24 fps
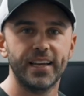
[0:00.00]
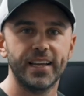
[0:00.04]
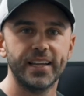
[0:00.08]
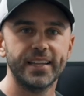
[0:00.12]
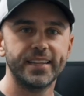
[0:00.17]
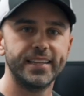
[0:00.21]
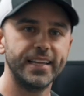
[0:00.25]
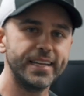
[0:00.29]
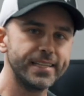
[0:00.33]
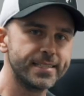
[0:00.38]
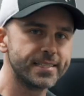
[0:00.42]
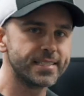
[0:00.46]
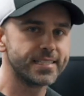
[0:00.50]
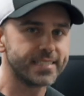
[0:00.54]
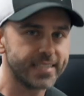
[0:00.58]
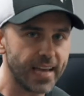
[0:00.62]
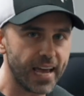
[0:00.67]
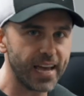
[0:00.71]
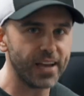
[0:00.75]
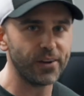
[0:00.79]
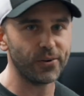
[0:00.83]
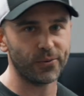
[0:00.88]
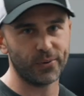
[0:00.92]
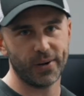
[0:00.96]
They
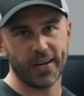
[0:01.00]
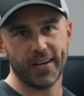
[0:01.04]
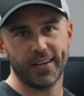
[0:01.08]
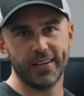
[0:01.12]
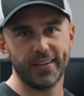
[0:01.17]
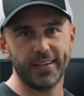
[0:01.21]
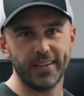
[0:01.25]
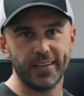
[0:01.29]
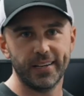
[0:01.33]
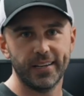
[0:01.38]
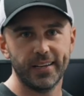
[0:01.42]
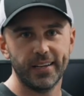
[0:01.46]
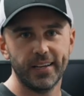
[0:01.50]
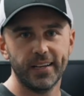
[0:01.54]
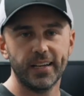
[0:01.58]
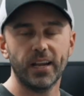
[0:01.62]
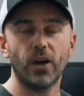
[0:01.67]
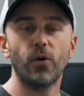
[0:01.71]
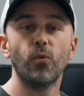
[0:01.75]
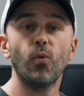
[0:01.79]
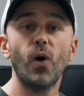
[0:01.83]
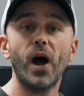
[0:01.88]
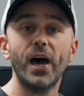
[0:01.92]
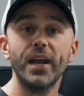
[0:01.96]
stay ready.
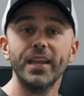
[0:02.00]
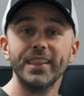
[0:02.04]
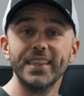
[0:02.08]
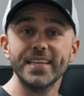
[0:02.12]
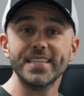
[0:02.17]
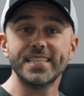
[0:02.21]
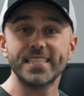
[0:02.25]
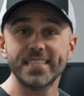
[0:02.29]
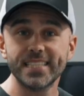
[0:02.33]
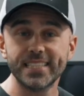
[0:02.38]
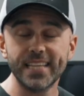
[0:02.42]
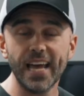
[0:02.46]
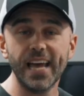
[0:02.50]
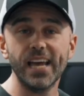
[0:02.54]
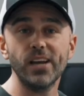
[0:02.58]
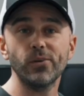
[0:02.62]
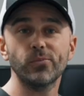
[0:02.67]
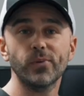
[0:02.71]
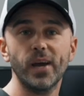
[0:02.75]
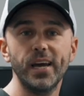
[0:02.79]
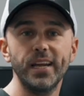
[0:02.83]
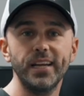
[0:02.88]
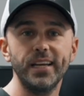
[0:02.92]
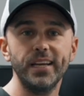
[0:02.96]
And why do they stay
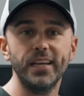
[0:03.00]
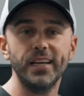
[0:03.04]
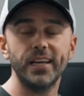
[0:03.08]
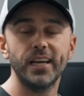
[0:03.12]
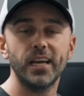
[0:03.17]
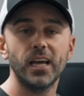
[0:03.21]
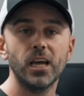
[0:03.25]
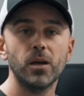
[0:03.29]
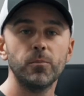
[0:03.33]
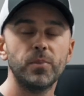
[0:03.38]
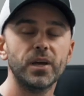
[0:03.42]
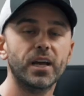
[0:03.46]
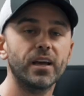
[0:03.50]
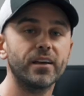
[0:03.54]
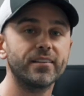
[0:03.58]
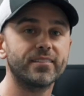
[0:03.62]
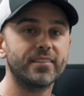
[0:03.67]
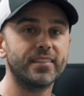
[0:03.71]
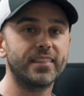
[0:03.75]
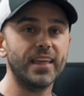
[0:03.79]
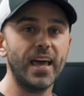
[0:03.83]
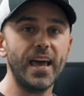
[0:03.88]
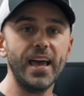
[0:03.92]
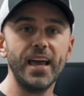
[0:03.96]
ready? Because
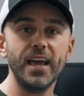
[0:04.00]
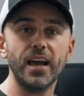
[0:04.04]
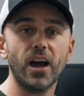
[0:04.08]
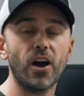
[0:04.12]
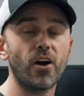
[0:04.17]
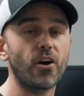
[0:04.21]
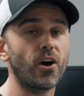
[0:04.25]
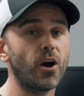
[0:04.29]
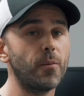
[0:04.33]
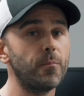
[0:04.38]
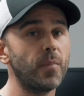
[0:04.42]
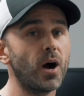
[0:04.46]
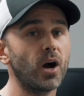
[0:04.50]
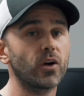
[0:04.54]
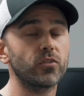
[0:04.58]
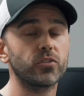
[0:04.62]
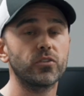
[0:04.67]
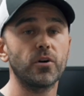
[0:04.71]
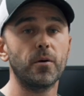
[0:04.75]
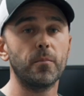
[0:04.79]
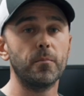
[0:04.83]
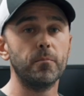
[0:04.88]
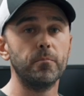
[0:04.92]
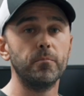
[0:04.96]
they are among
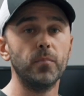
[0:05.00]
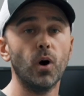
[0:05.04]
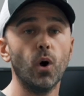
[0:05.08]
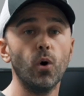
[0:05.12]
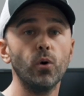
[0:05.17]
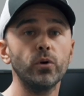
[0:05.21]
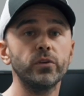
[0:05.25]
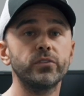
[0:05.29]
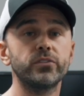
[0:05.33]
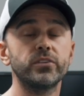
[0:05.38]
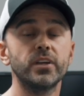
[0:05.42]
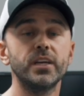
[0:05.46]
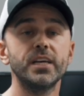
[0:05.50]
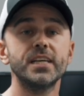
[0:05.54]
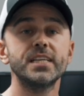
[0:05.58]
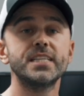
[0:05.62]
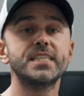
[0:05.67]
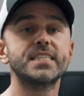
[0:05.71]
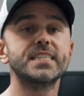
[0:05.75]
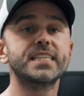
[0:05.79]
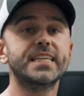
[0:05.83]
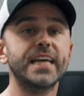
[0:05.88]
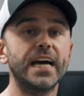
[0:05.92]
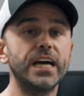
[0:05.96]
the most
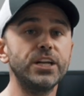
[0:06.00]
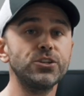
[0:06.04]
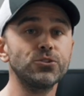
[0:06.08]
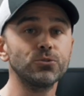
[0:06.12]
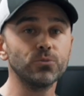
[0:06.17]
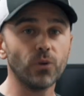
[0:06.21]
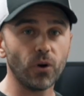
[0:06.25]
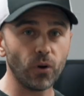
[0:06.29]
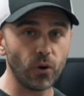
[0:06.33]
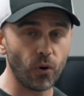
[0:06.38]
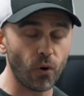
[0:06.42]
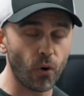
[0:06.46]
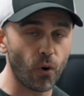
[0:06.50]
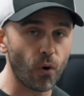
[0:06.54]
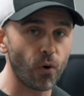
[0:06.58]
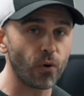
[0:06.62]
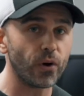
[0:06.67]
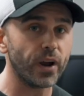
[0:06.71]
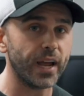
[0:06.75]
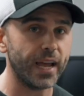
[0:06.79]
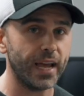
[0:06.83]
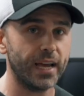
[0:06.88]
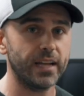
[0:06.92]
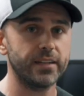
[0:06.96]

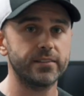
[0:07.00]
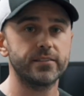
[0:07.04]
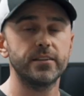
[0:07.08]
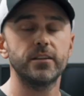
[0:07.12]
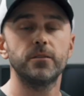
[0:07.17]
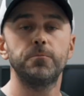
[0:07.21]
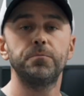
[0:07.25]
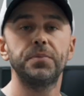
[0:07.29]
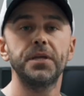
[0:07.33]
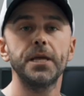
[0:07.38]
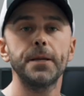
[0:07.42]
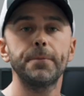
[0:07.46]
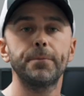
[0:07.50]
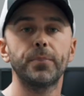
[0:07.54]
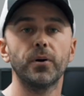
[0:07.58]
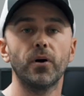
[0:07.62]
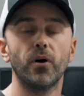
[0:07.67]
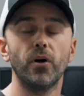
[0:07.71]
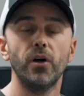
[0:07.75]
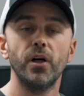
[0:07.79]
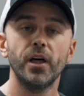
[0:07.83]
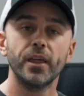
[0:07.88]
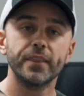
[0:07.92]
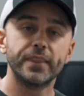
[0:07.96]
schedule-oriented
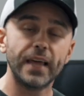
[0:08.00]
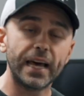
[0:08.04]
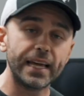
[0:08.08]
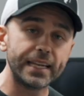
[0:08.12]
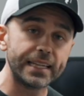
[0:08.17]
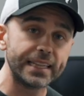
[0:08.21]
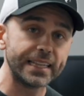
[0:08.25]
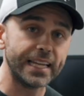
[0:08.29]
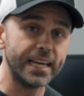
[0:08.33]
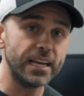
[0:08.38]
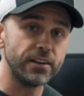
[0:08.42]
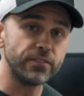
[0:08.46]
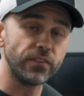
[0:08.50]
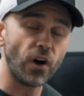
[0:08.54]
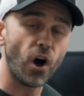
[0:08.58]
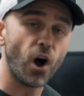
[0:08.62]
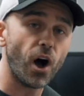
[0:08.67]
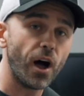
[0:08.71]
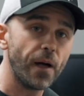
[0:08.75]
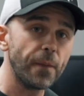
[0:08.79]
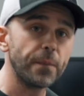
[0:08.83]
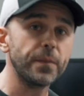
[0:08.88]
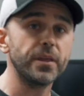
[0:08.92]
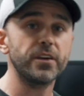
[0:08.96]
people that live
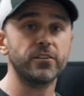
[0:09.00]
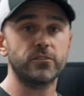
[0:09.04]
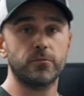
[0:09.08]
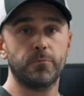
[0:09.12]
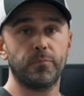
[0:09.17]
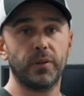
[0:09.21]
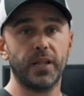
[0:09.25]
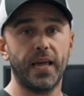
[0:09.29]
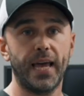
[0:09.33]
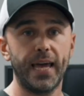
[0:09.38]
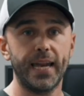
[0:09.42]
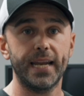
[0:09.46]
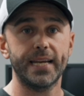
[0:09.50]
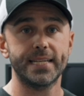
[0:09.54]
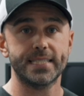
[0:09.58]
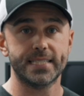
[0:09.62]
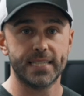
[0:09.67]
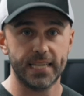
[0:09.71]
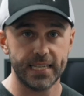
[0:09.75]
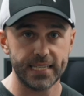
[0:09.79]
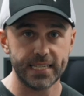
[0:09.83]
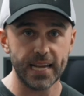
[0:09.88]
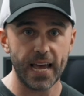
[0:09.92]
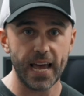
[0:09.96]
on this planet
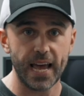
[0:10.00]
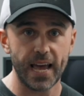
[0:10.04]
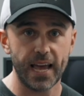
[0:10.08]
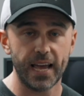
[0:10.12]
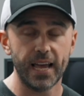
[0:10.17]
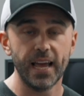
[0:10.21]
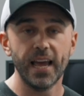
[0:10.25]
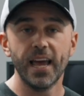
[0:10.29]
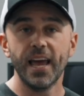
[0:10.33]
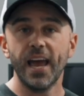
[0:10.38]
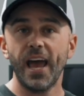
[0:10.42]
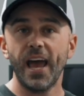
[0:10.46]
today.